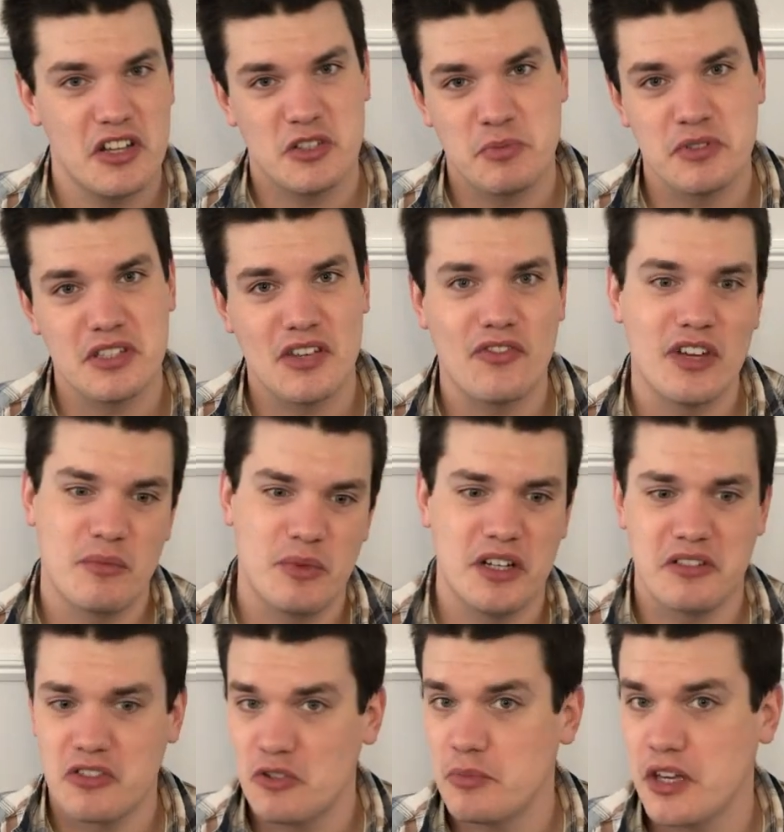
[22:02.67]
specific,
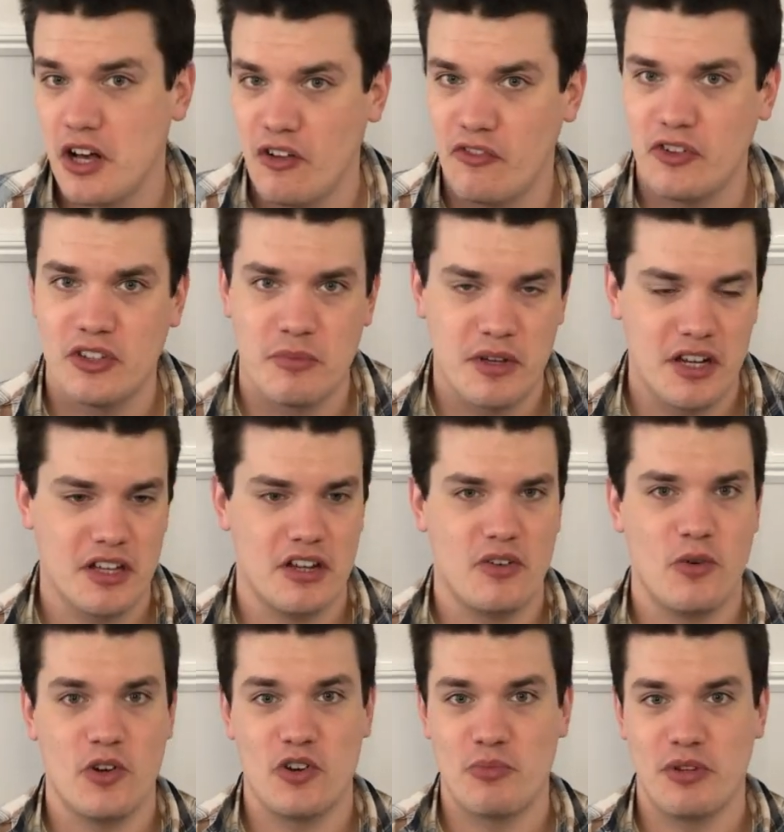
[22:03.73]
but could be helpful depending on
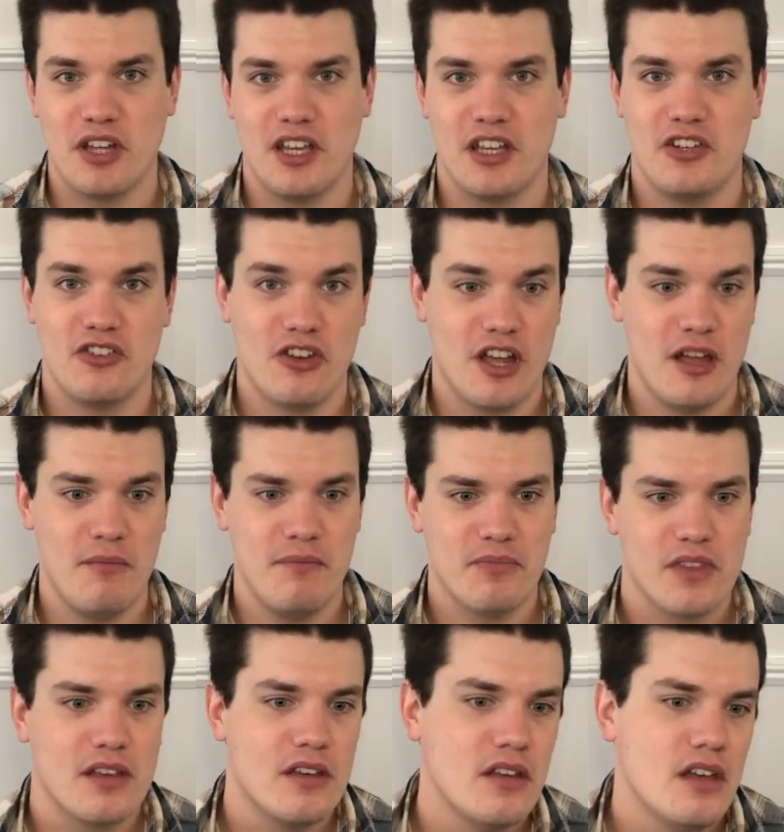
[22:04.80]
what you're playing in your game.
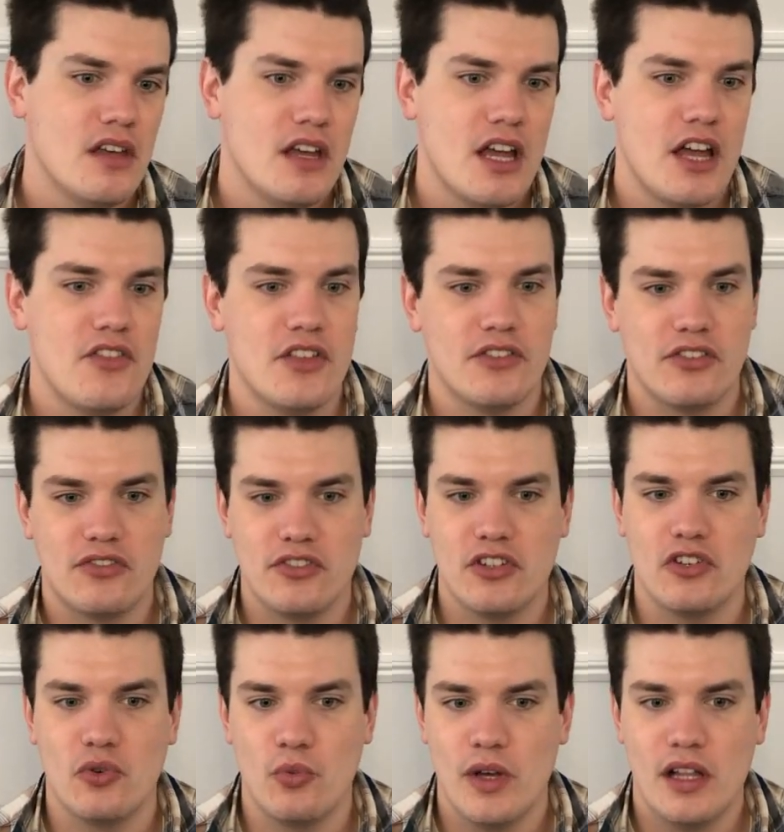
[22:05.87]
And then
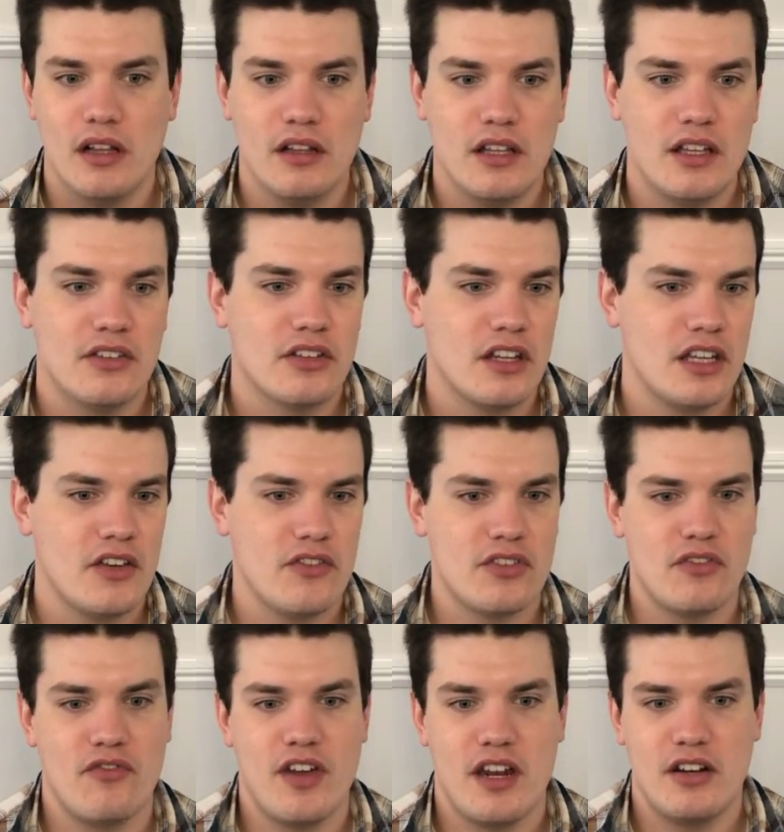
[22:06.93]
Steel Will is going to give us
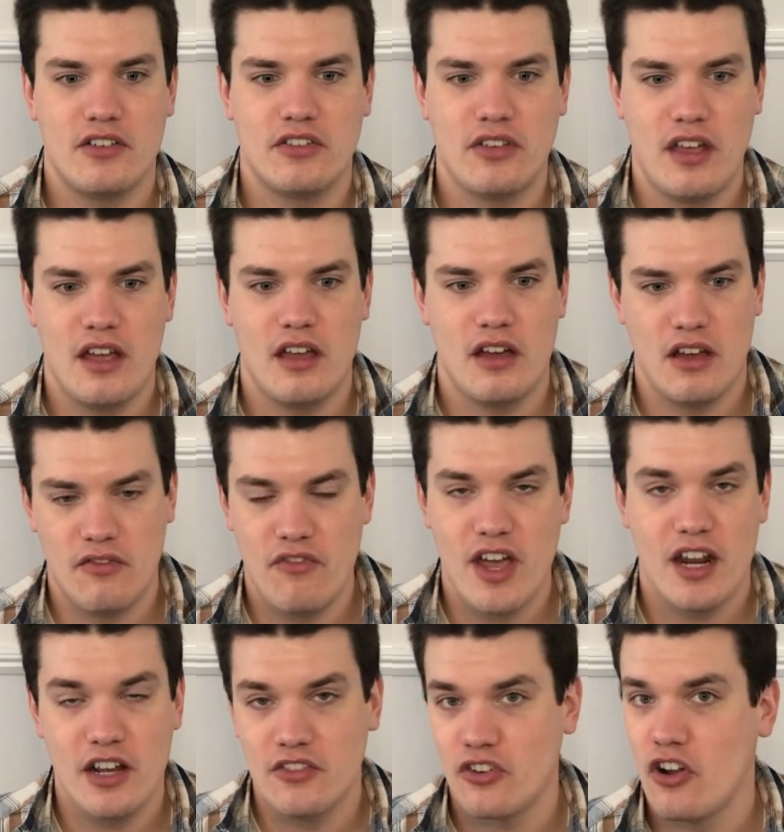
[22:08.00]

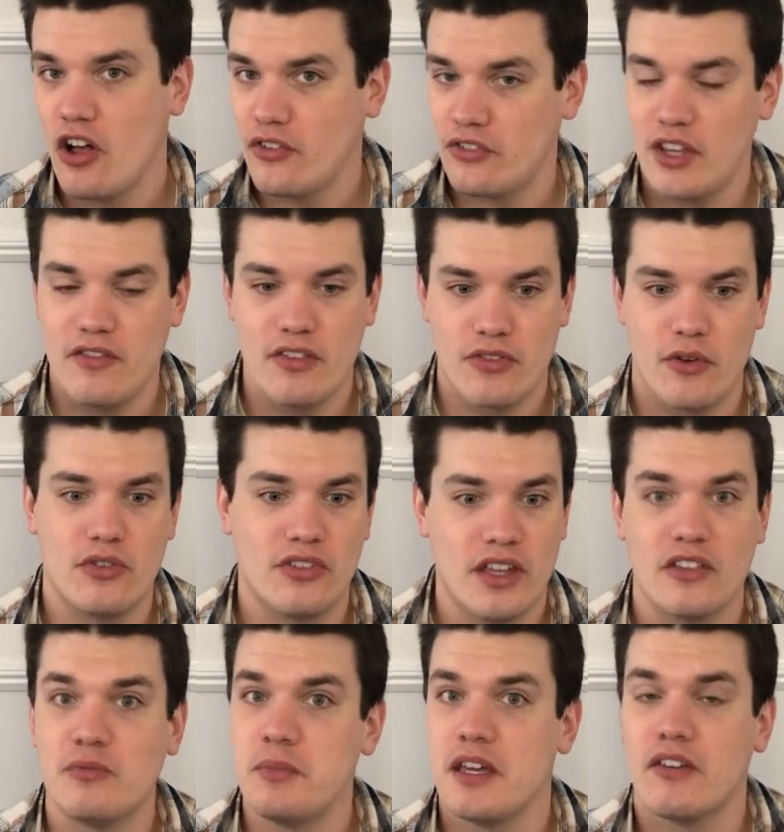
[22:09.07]
advantage on all saving throws
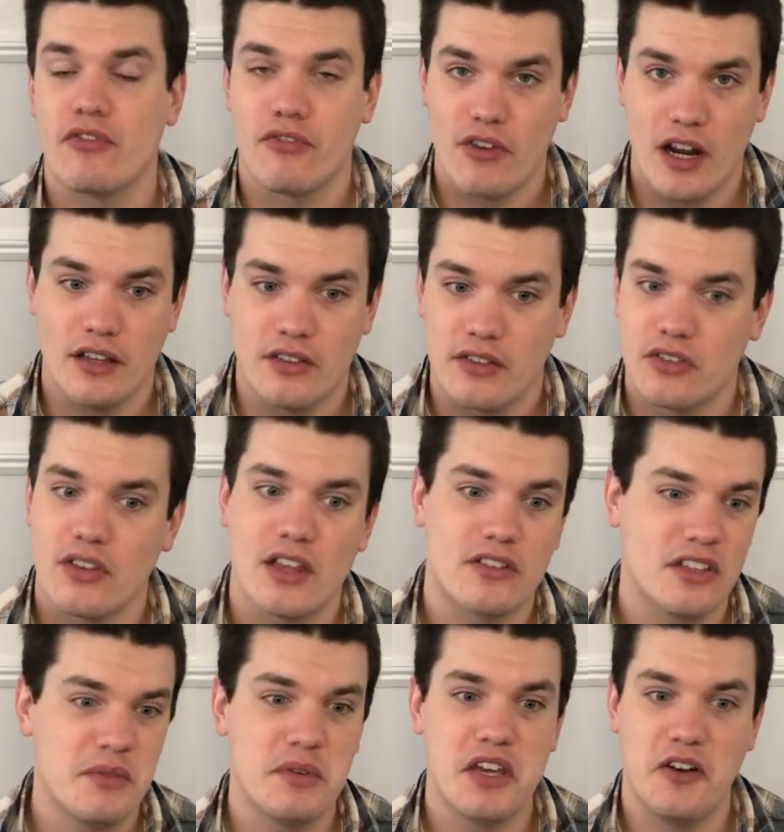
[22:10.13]
against being frightened. So that's
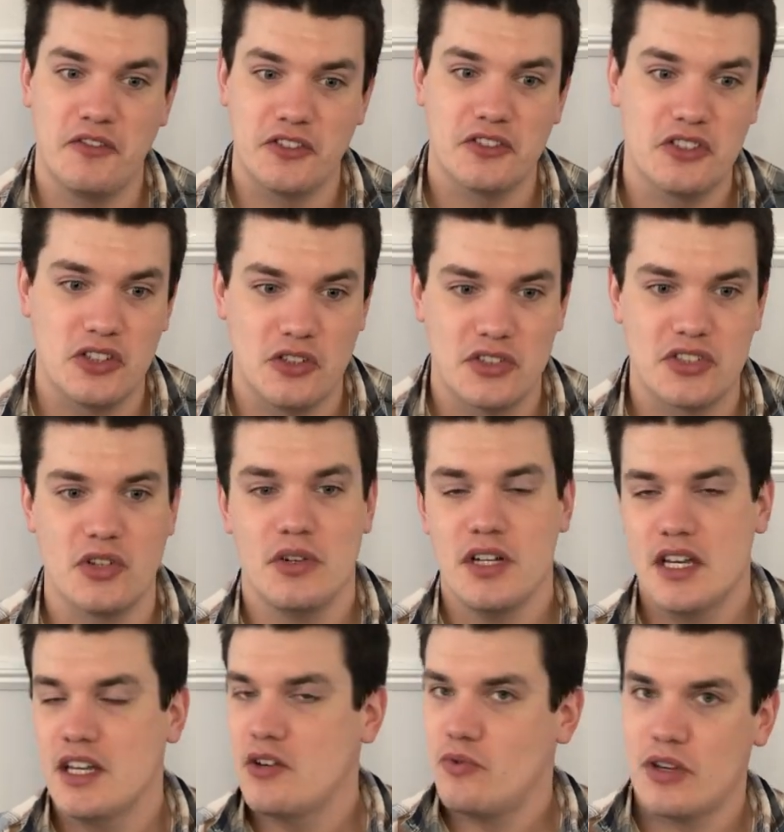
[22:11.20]
going to be helpful too. So
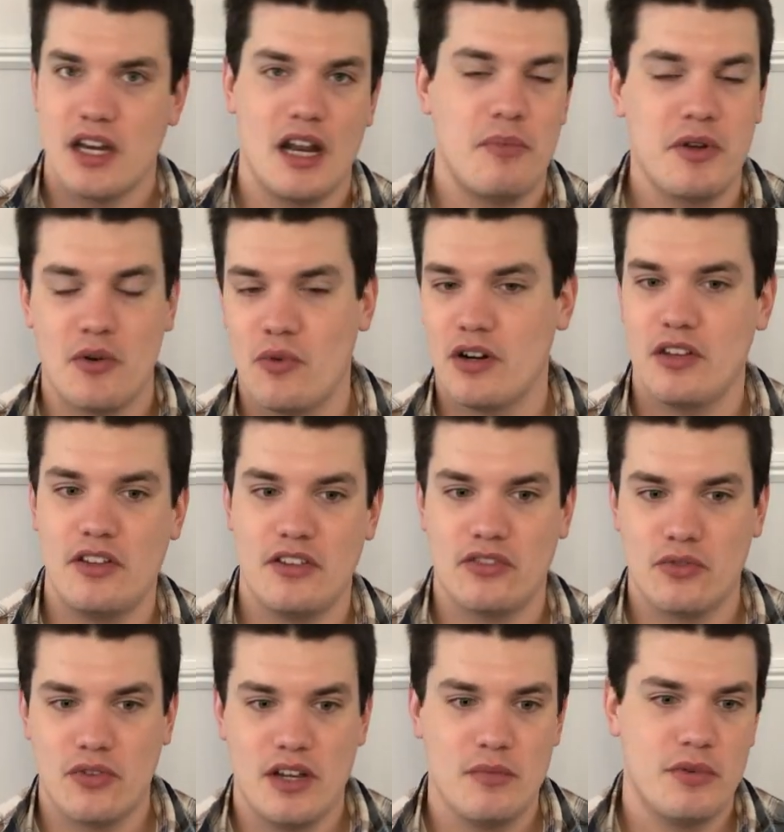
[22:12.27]
we got to pick one of these
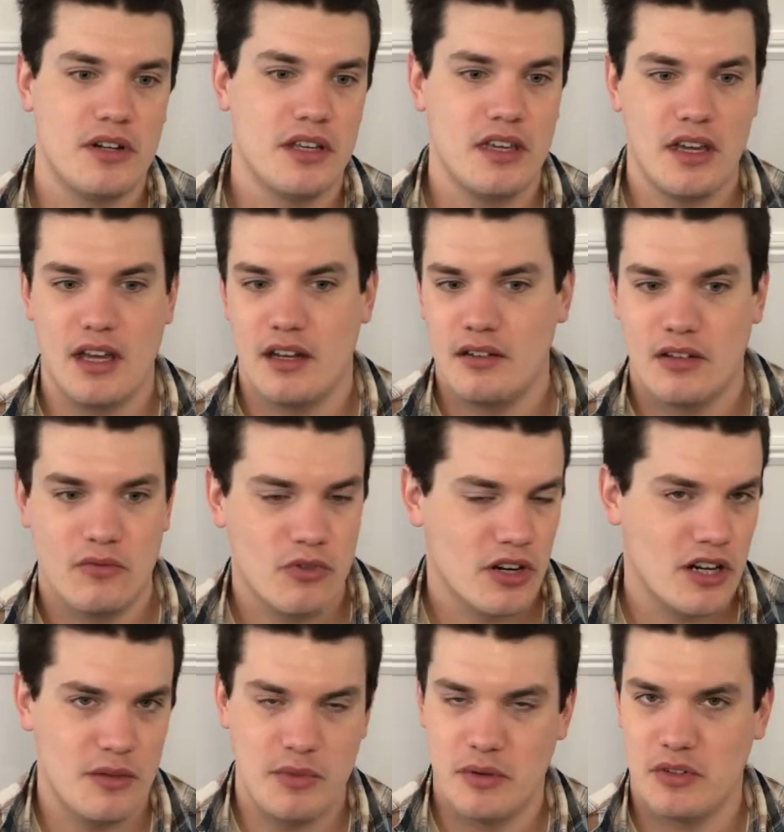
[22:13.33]
3, but again, we're
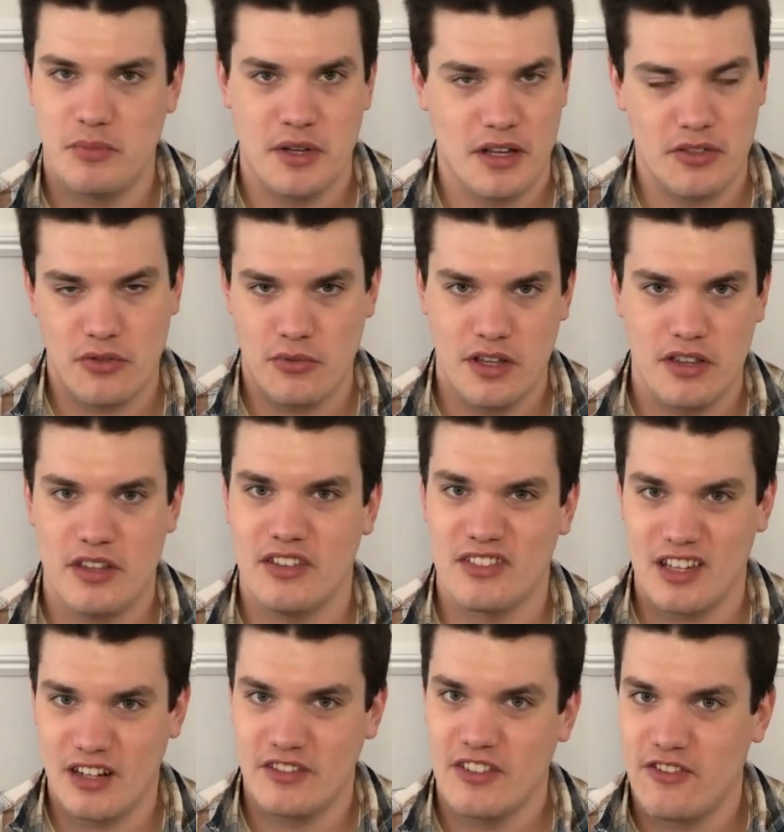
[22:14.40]
going to be able to pick 3 of these
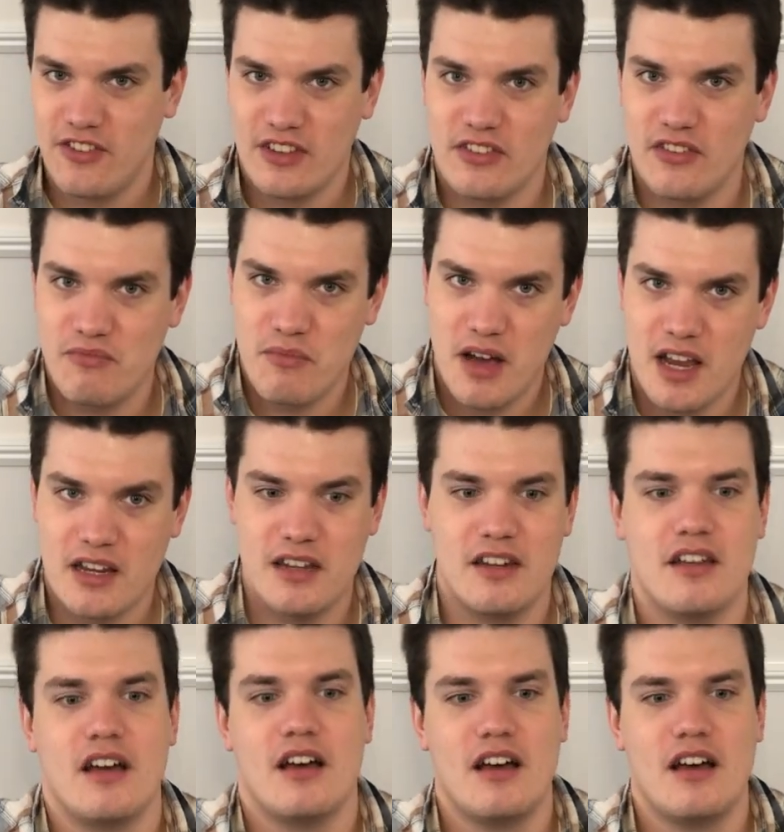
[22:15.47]
kind of defensive-minded